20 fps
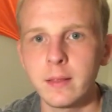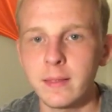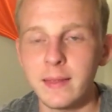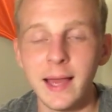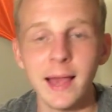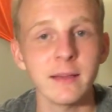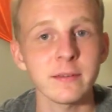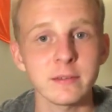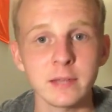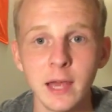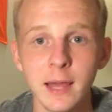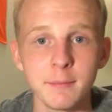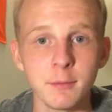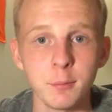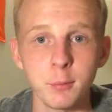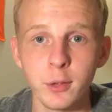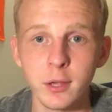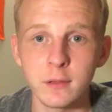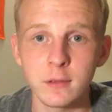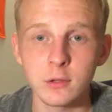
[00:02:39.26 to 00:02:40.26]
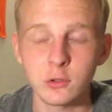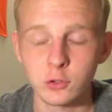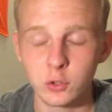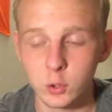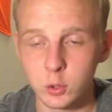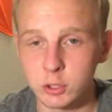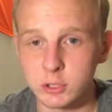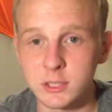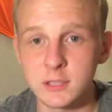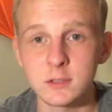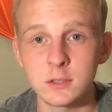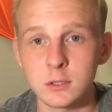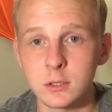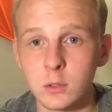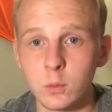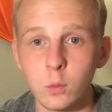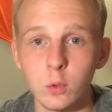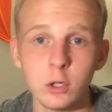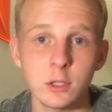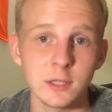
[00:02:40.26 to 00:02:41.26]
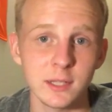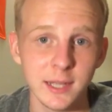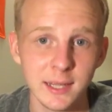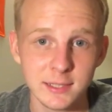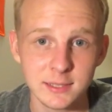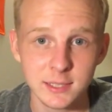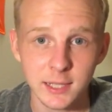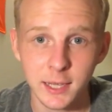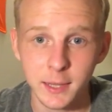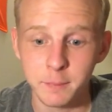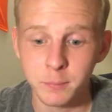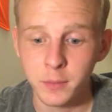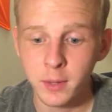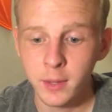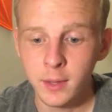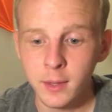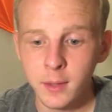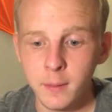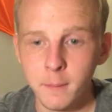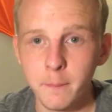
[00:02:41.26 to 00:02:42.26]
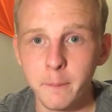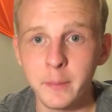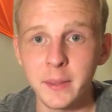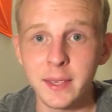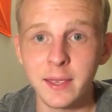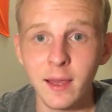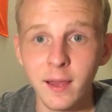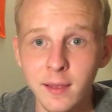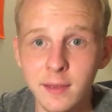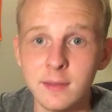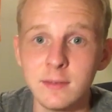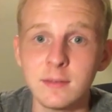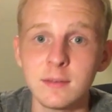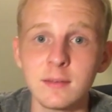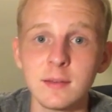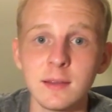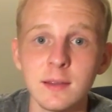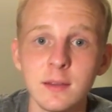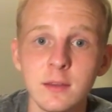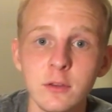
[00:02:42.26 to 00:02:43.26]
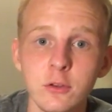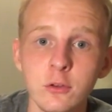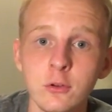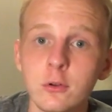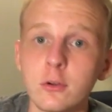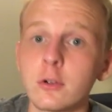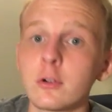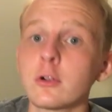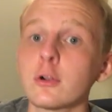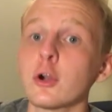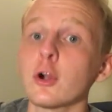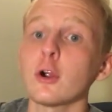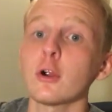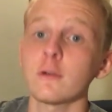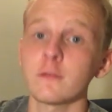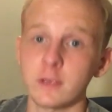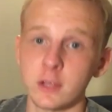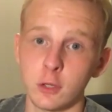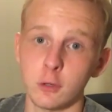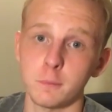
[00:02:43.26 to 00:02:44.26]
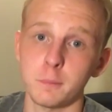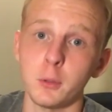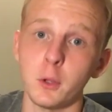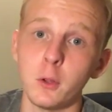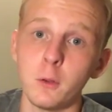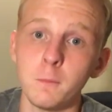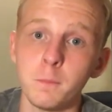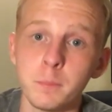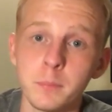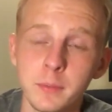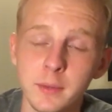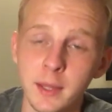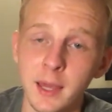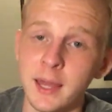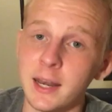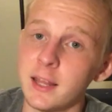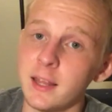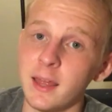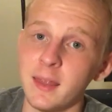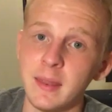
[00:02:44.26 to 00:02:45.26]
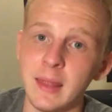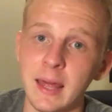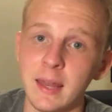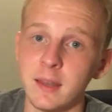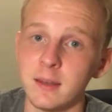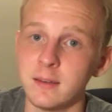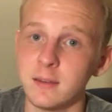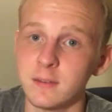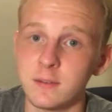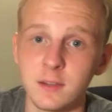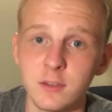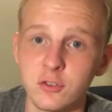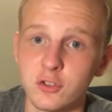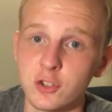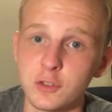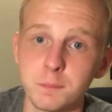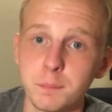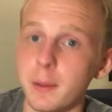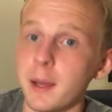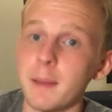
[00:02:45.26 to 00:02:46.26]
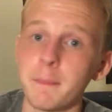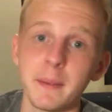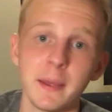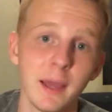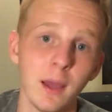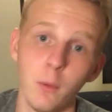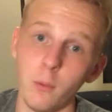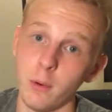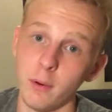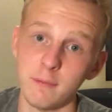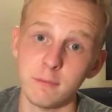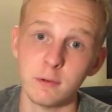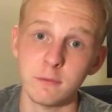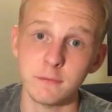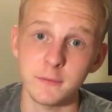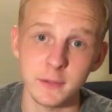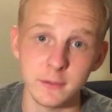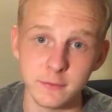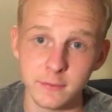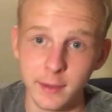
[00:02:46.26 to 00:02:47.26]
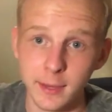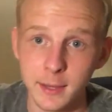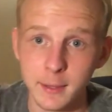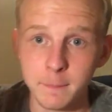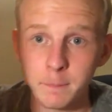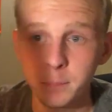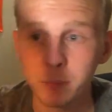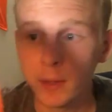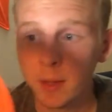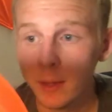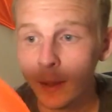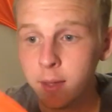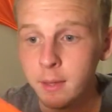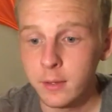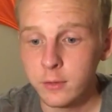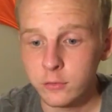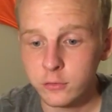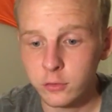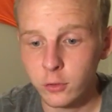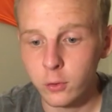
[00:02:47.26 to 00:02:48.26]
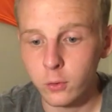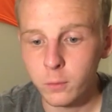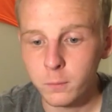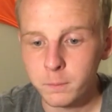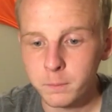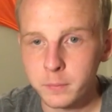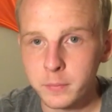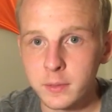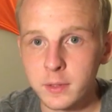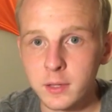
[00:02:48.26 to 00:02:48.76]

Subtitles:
last time you played this course isn't going to work the next time because you're curving your pull and the disc is just popping out wherever it feels like. So